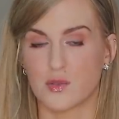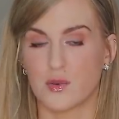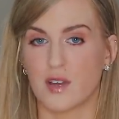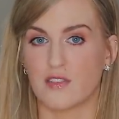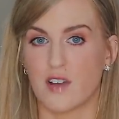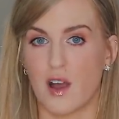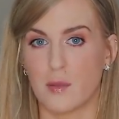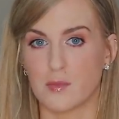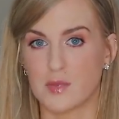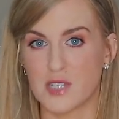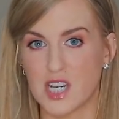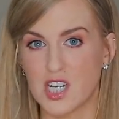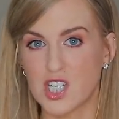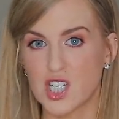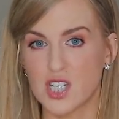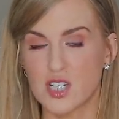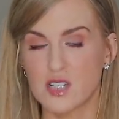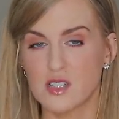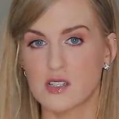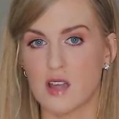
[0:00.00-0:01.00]
We have
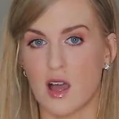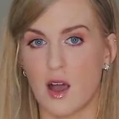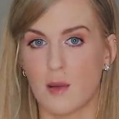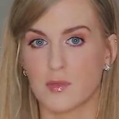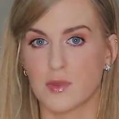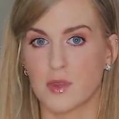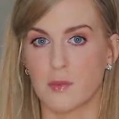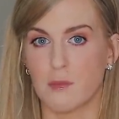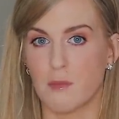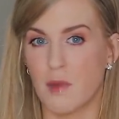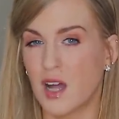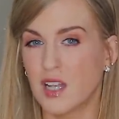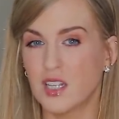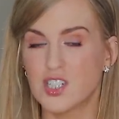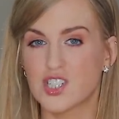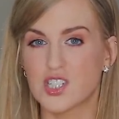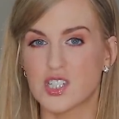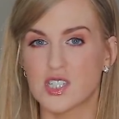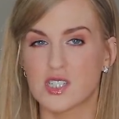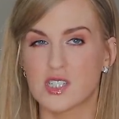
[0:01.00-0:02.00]
opticians,
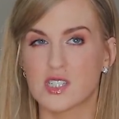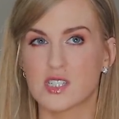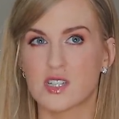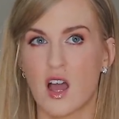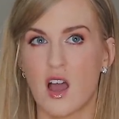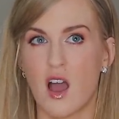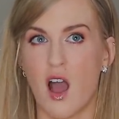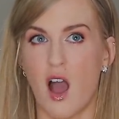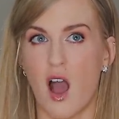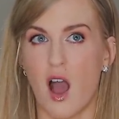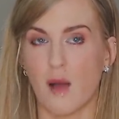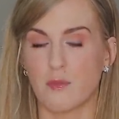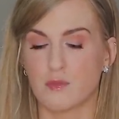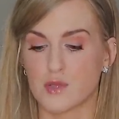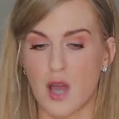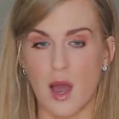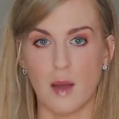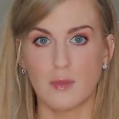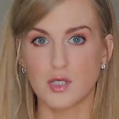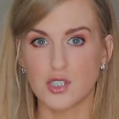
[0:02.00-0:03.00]
ophthalmologists,
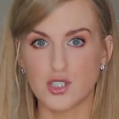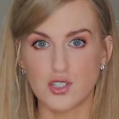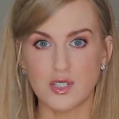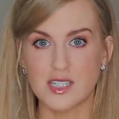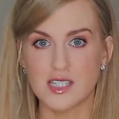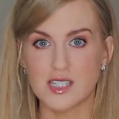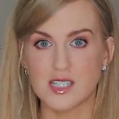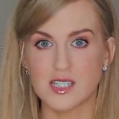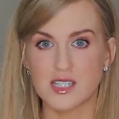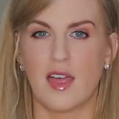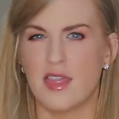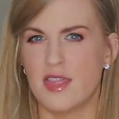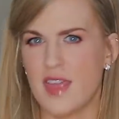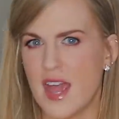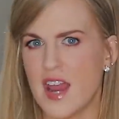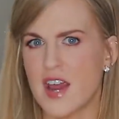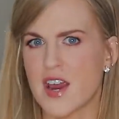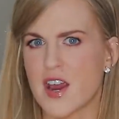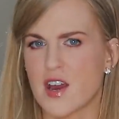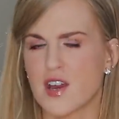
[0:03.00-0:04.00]
optometrists.
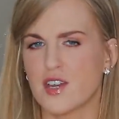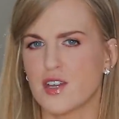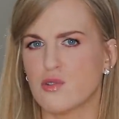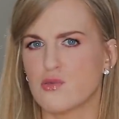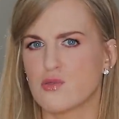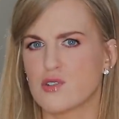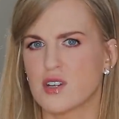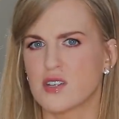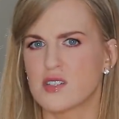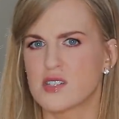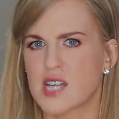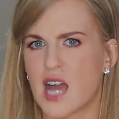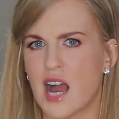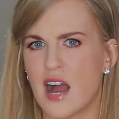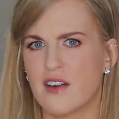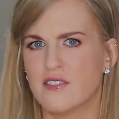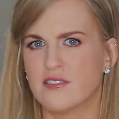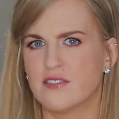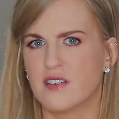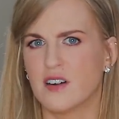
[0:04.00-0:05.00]
There you just
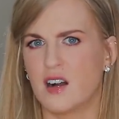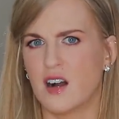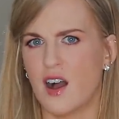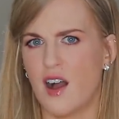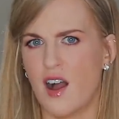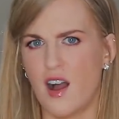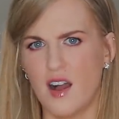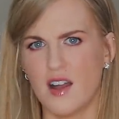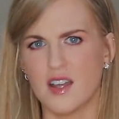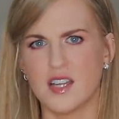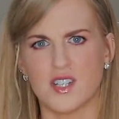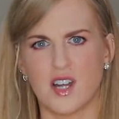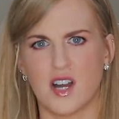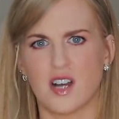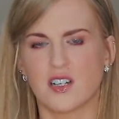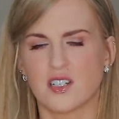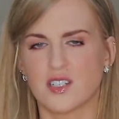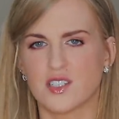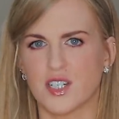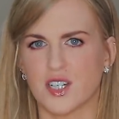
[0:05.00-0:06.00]
have eye
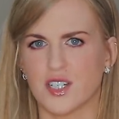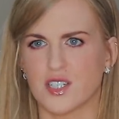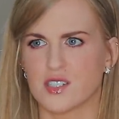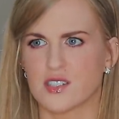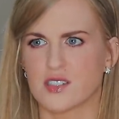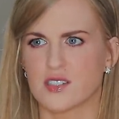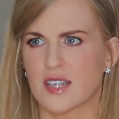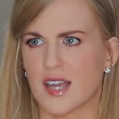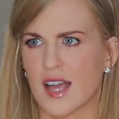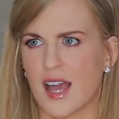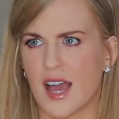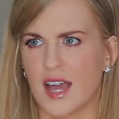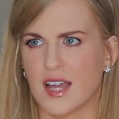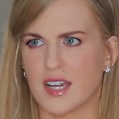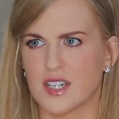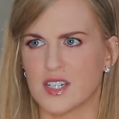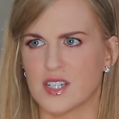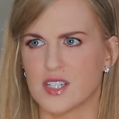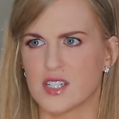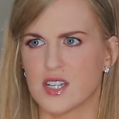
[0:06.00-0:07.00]
doctors
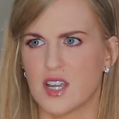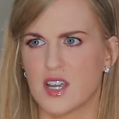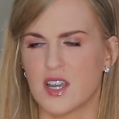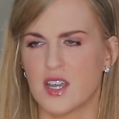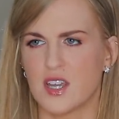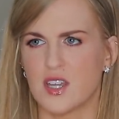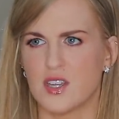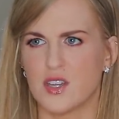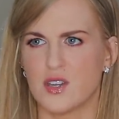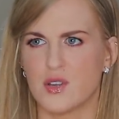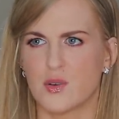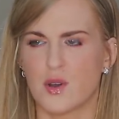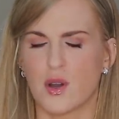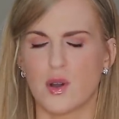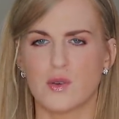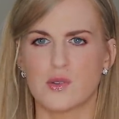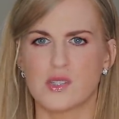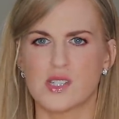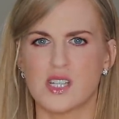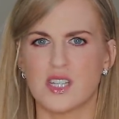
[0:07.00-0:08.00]
and you
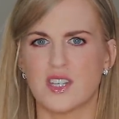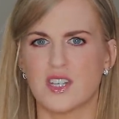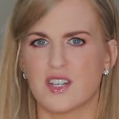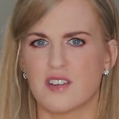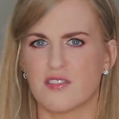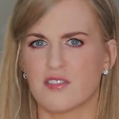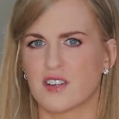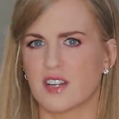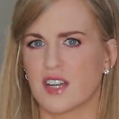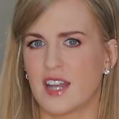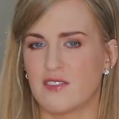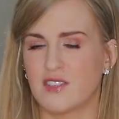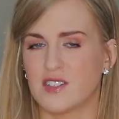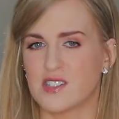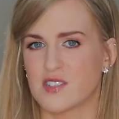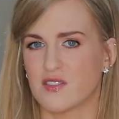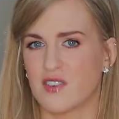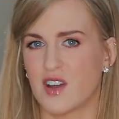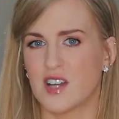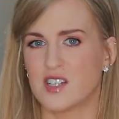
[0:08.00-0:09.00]
go see the different
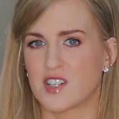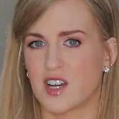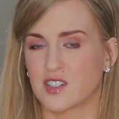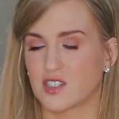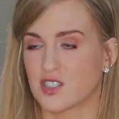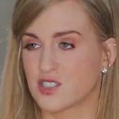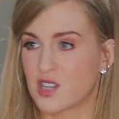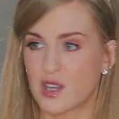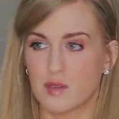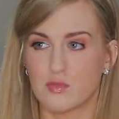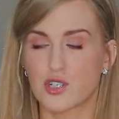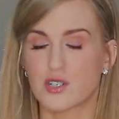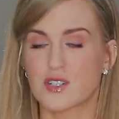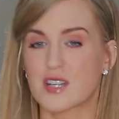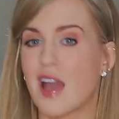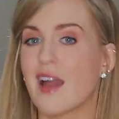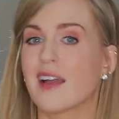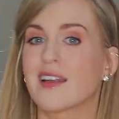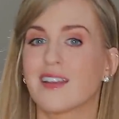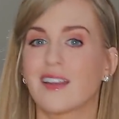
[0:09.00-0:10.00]
levels of eye doctors. I'm sure
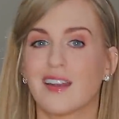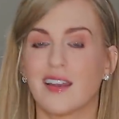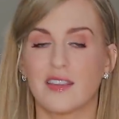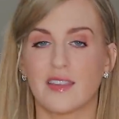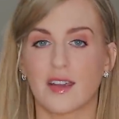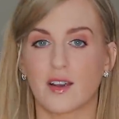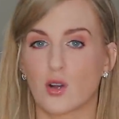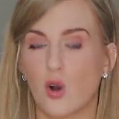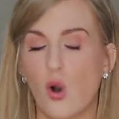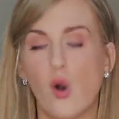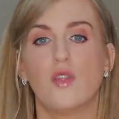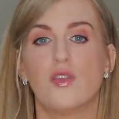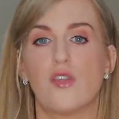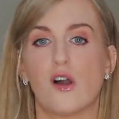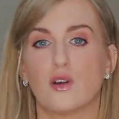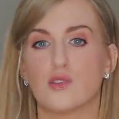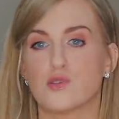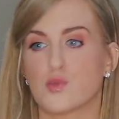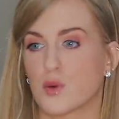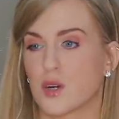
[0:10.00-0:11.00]
technically they're called
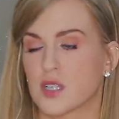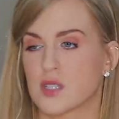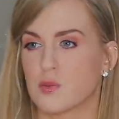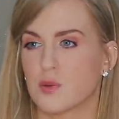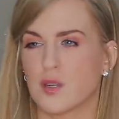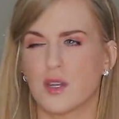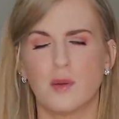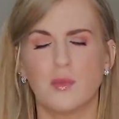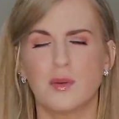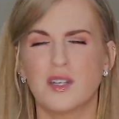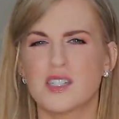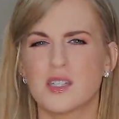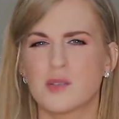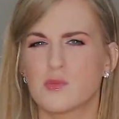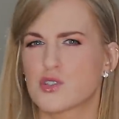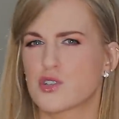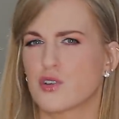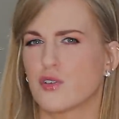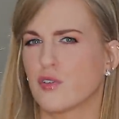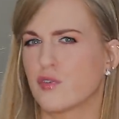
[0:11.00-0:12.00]
those words, but nobody
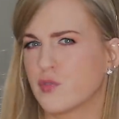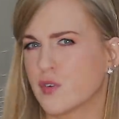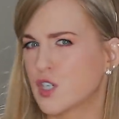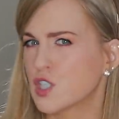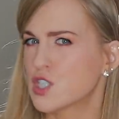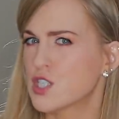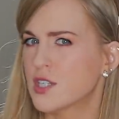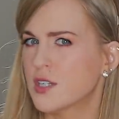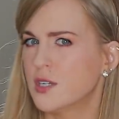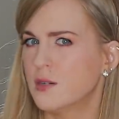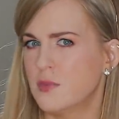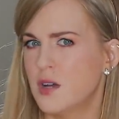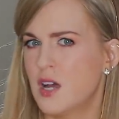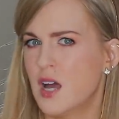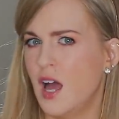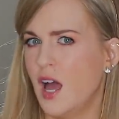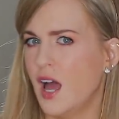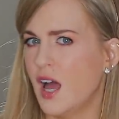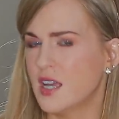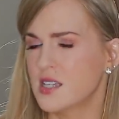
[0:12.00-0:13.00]
seems to refer to them
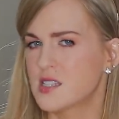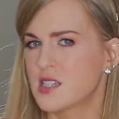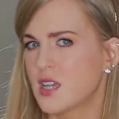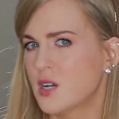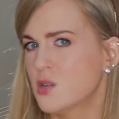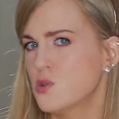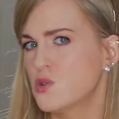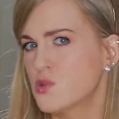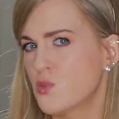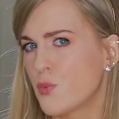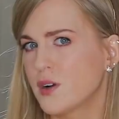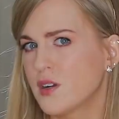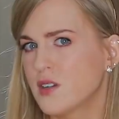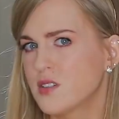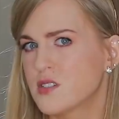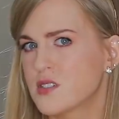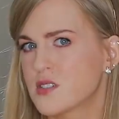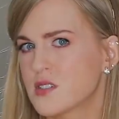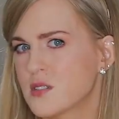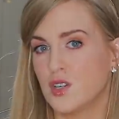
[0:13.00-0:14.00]
as those
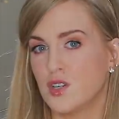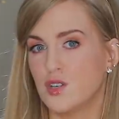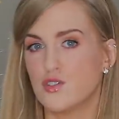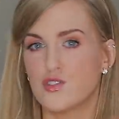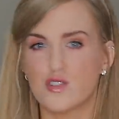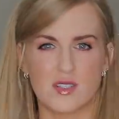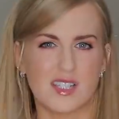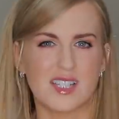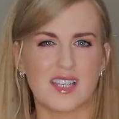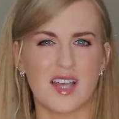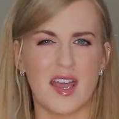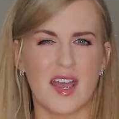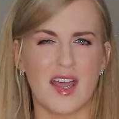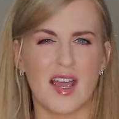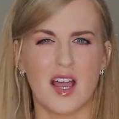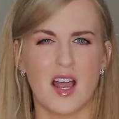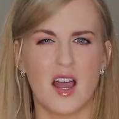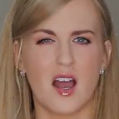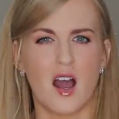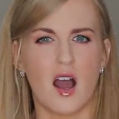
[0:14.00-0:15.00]
words. You just
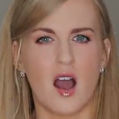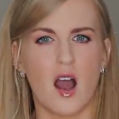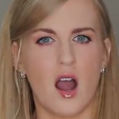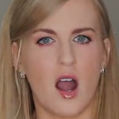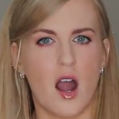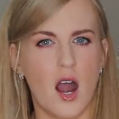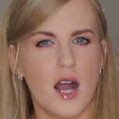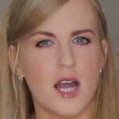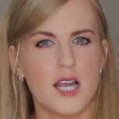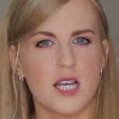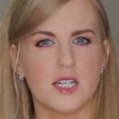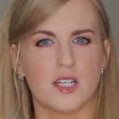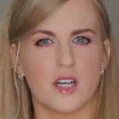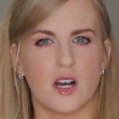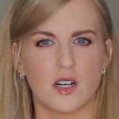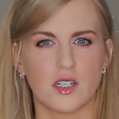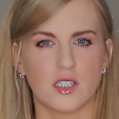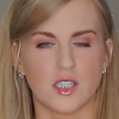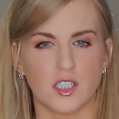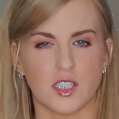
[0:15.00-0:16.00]
say eye
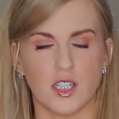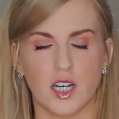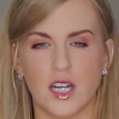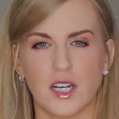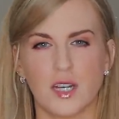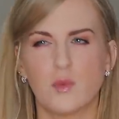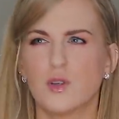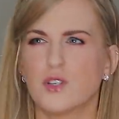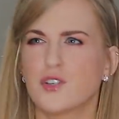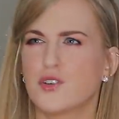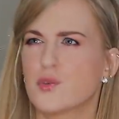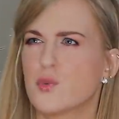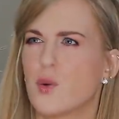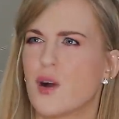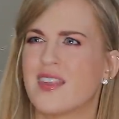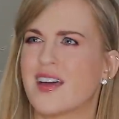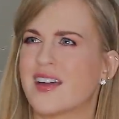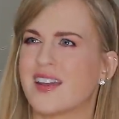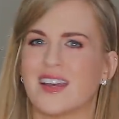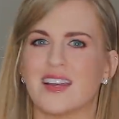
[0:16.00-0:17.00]
doctor, and I wondered why
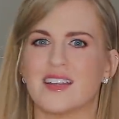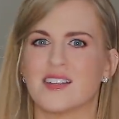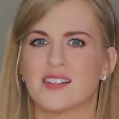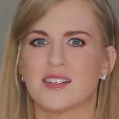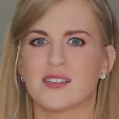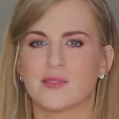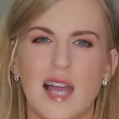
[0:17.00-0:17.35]
that is.